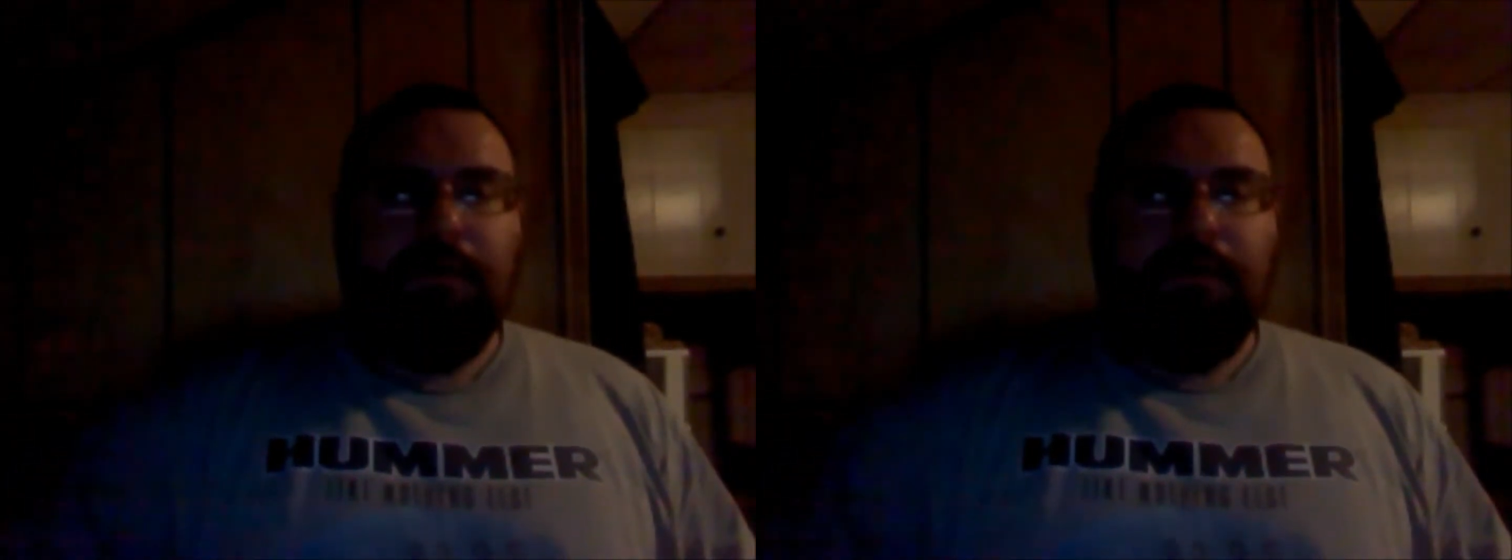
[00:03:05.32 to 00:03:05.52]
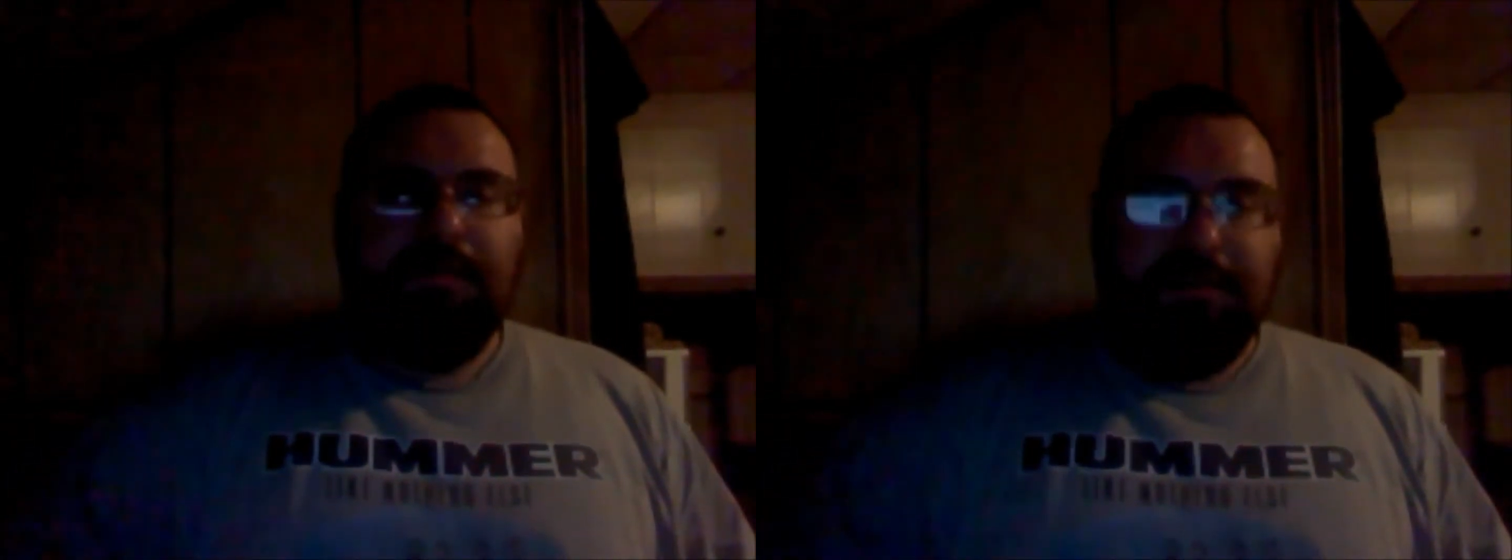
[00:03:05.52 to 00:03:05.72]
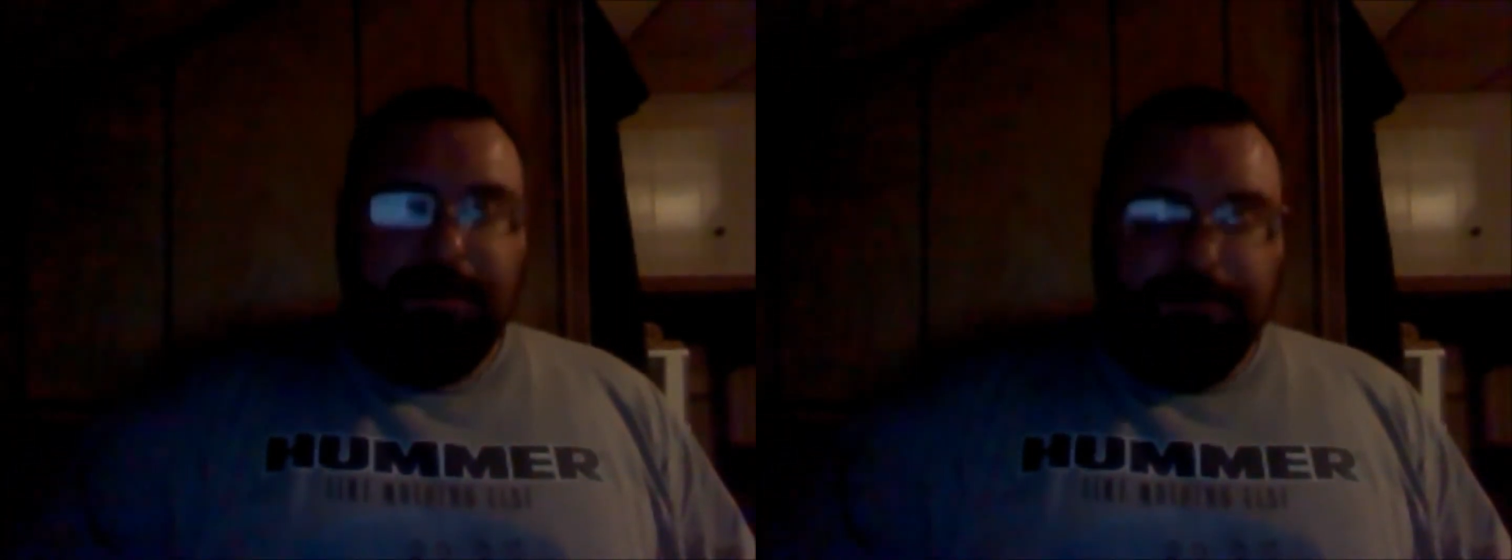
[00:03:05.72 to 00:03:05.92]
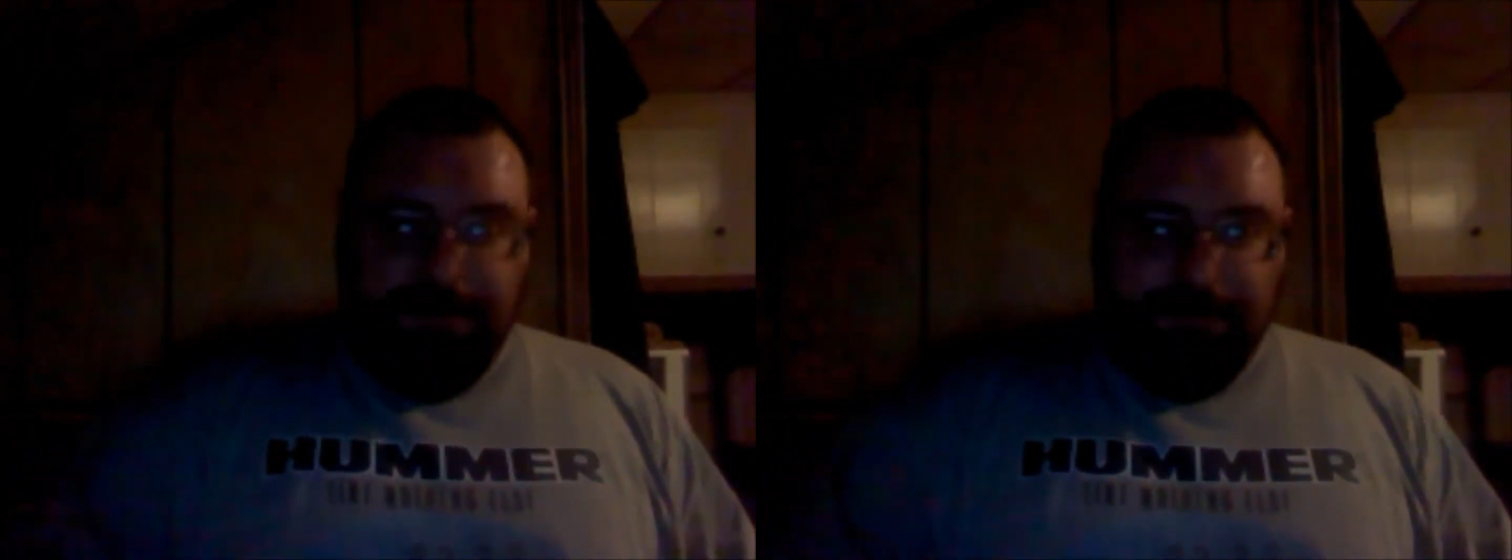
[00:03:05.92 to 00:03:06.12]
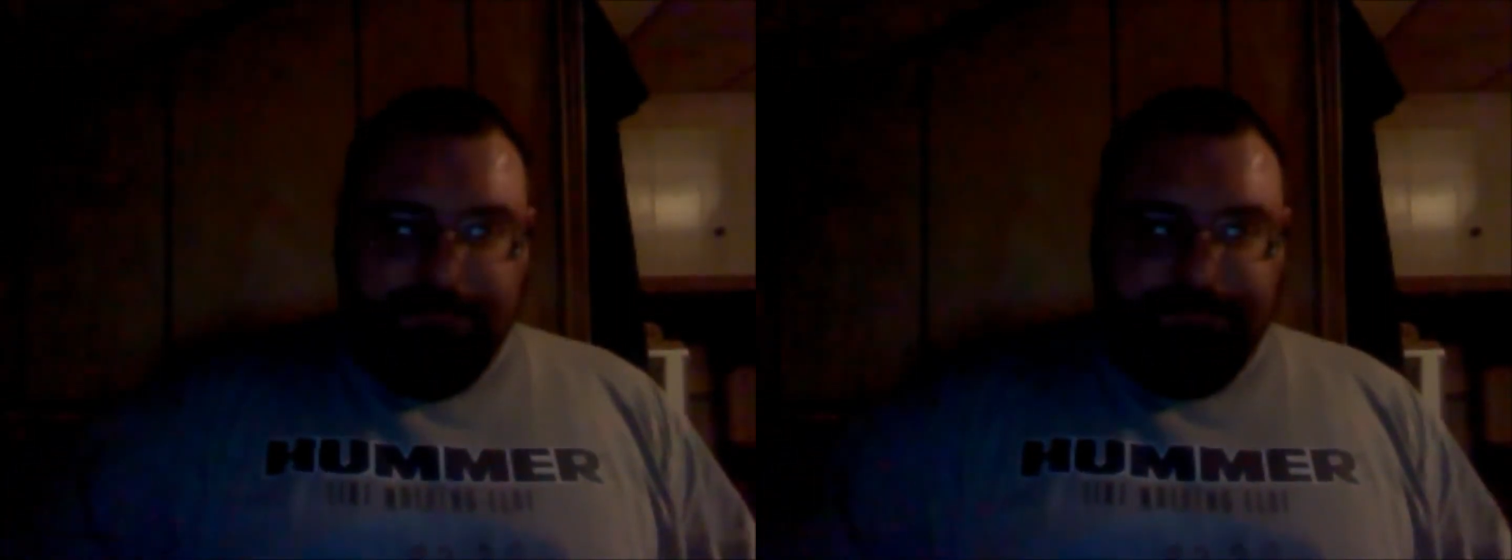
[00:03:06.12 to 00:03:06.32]
Step
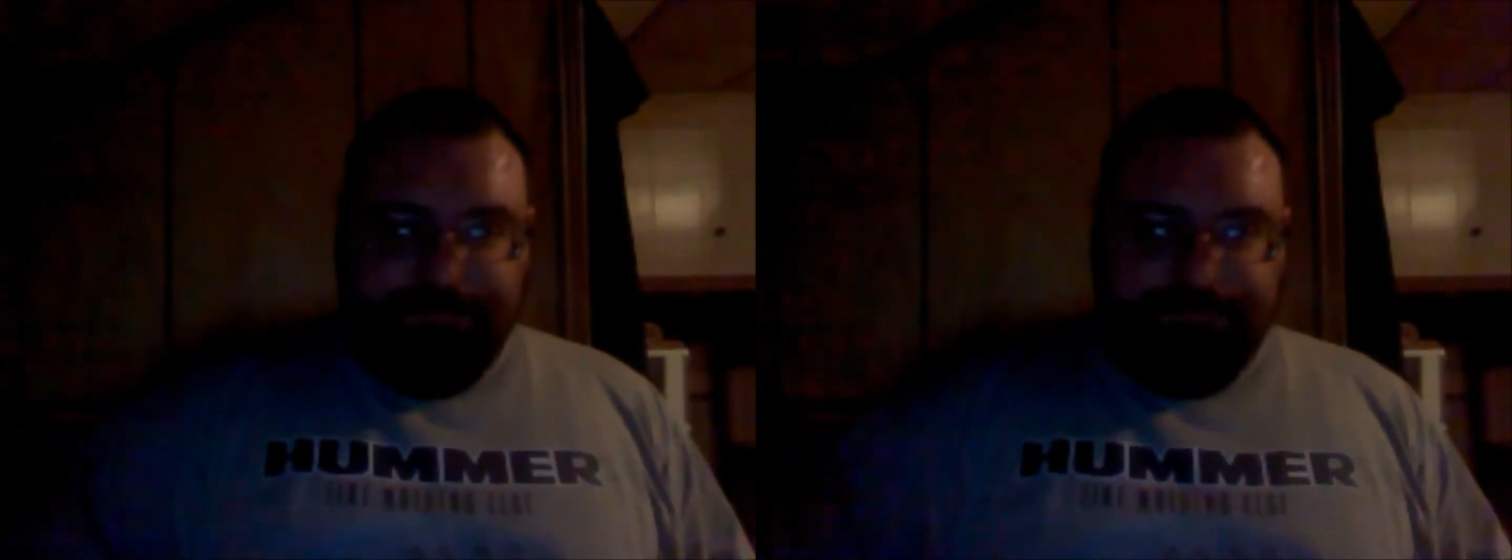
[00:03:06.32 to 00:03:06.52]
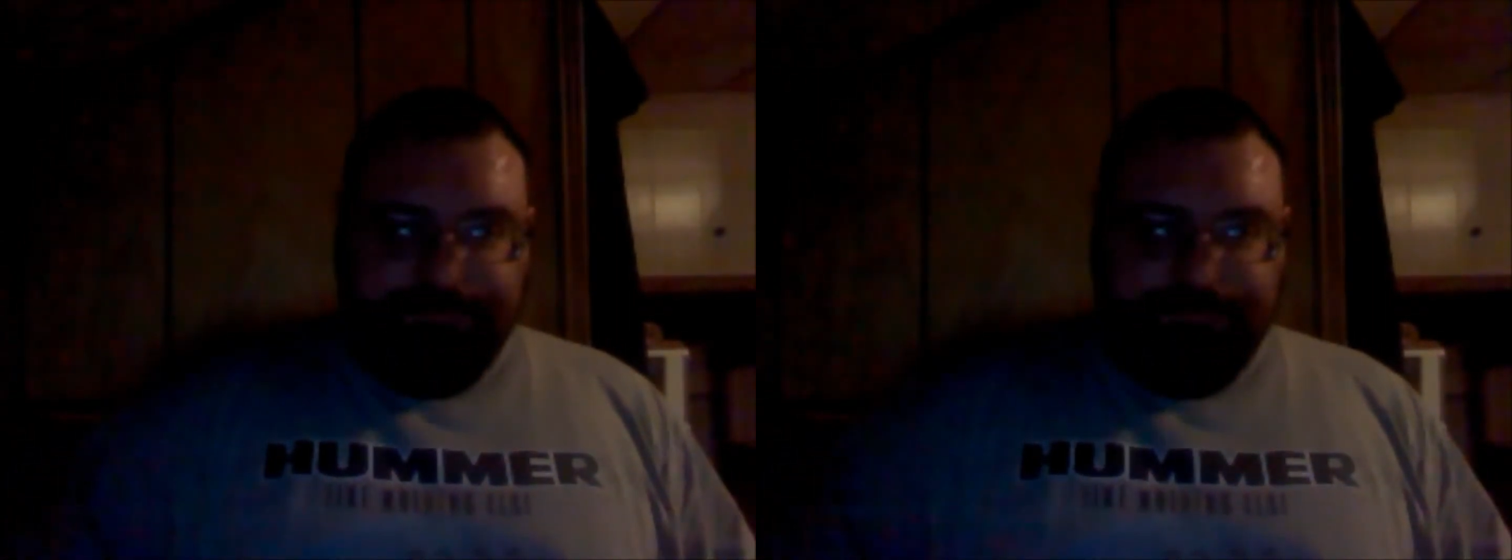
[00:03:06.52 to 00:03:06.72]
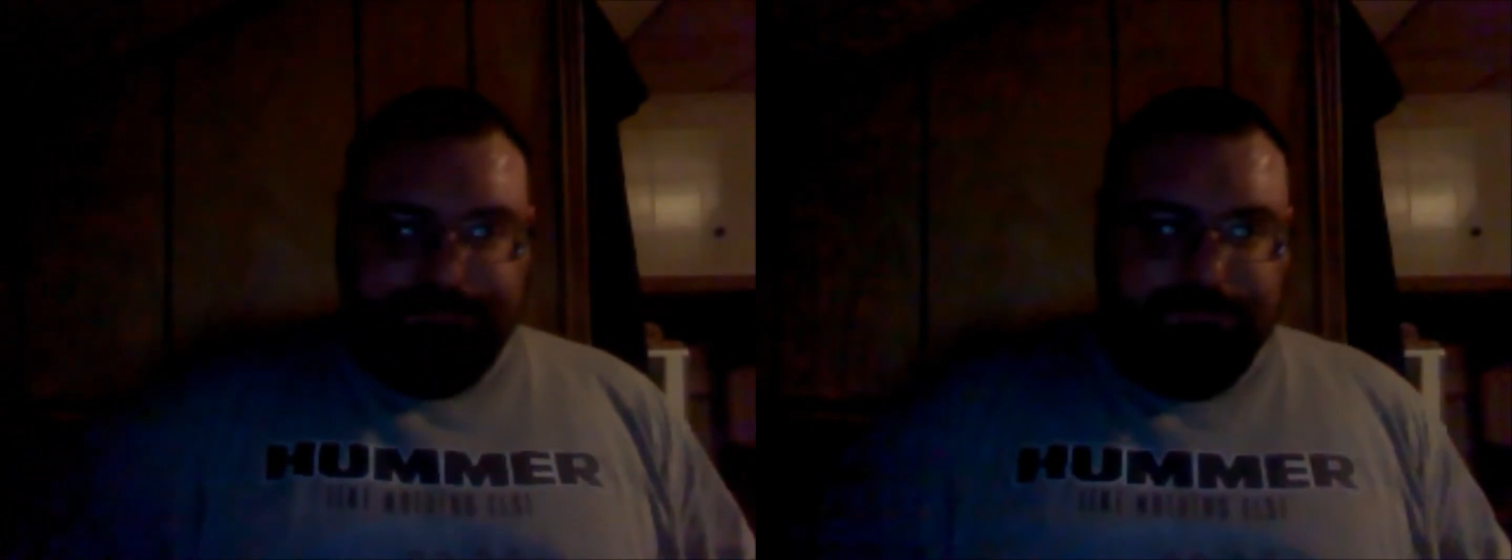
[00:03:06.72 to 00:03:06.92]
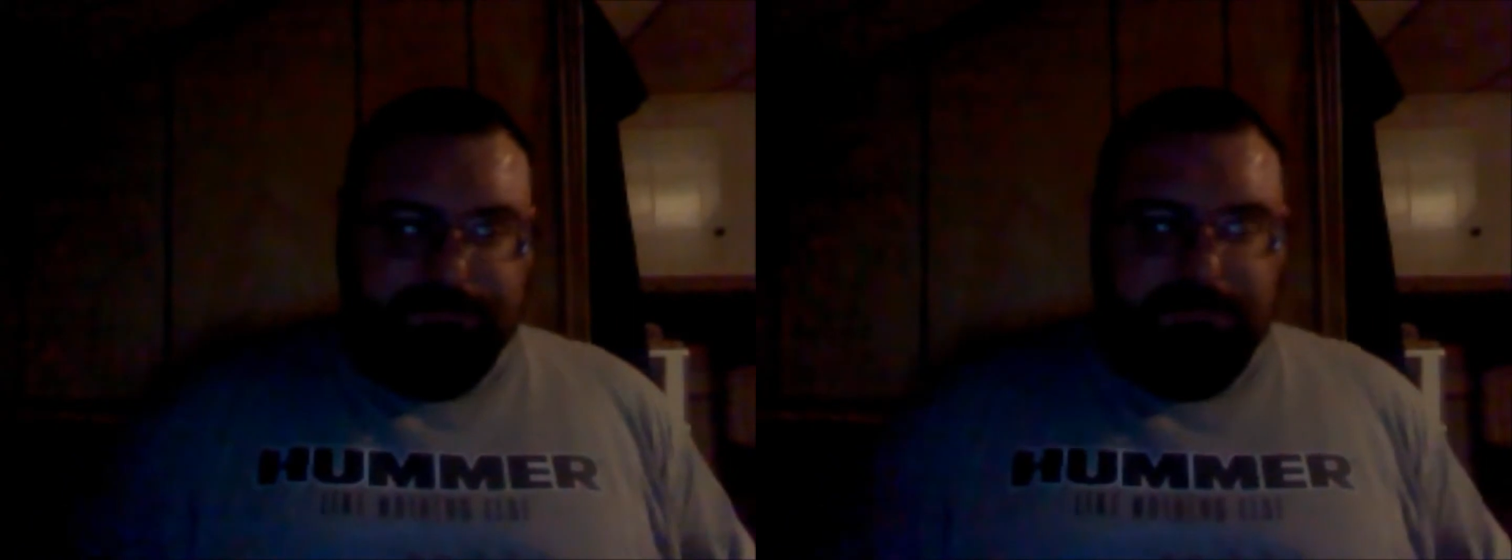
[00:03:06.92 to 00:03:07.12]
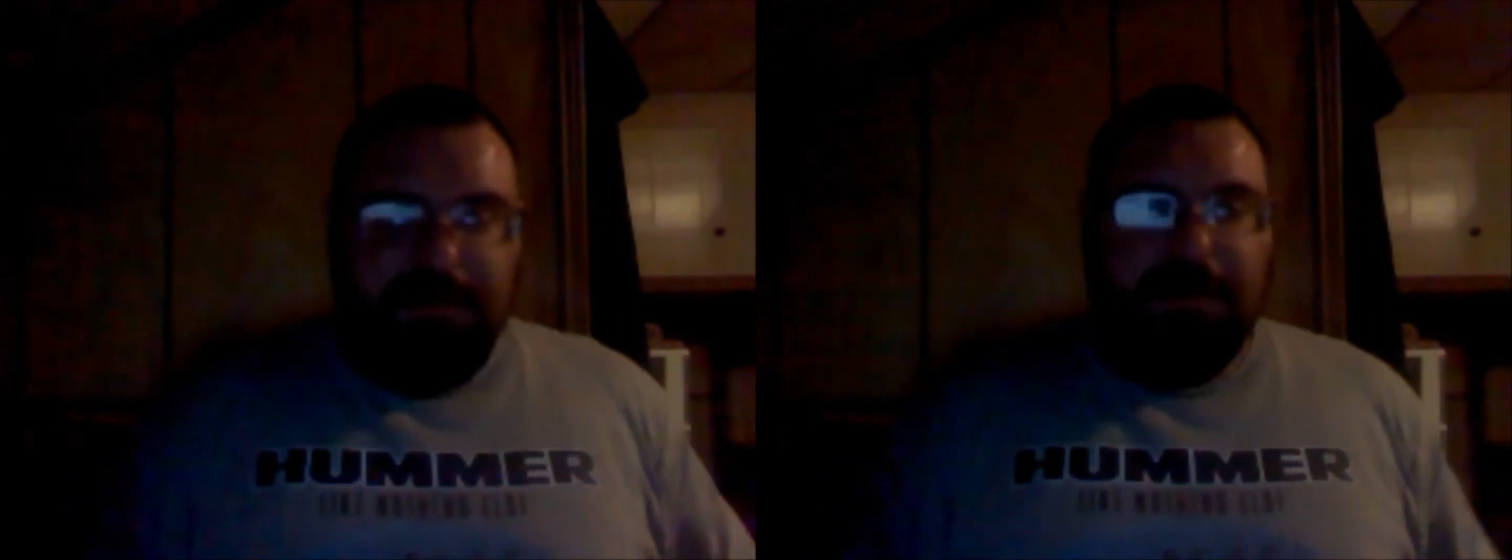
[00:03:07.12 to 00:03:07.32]
2.
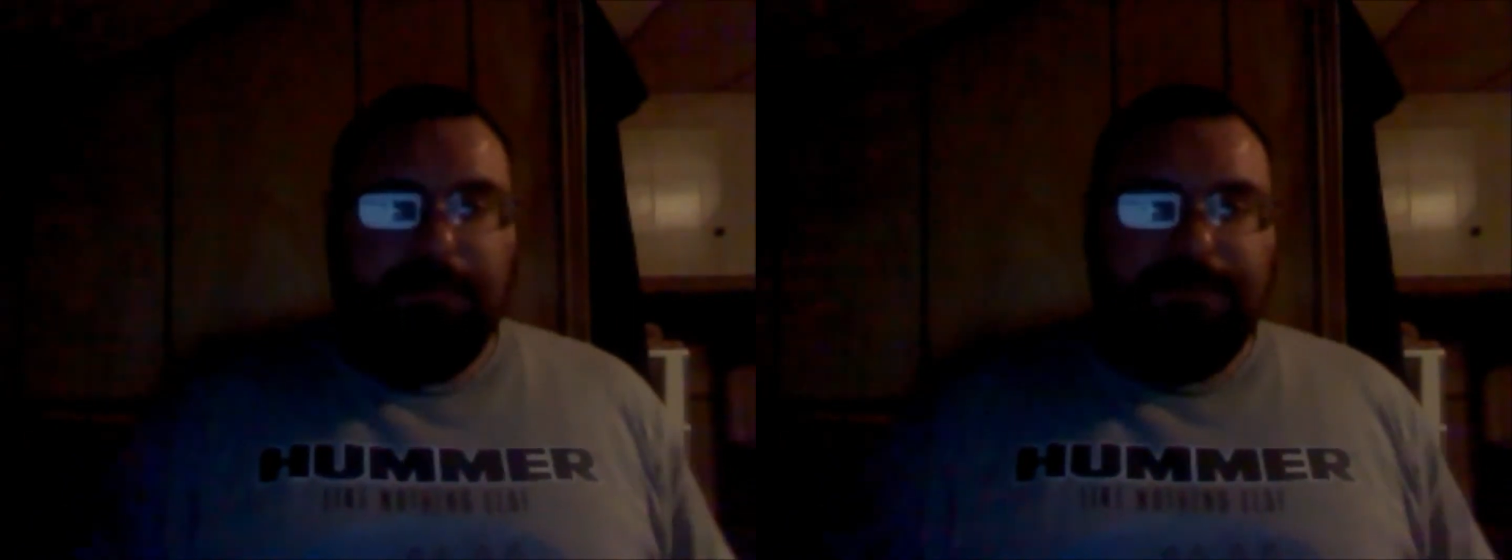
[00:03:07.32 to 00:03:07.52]
Step